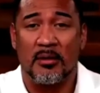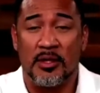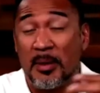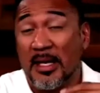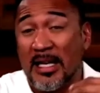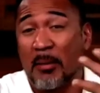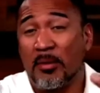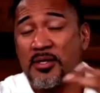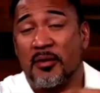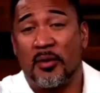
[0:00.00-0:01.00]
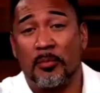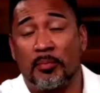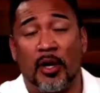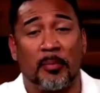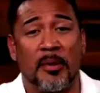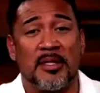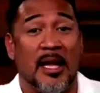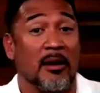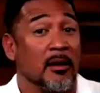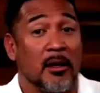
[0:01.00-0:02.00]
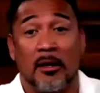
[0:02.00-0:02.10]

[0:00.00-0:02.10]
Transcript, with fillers: to be enablers of their own purpose that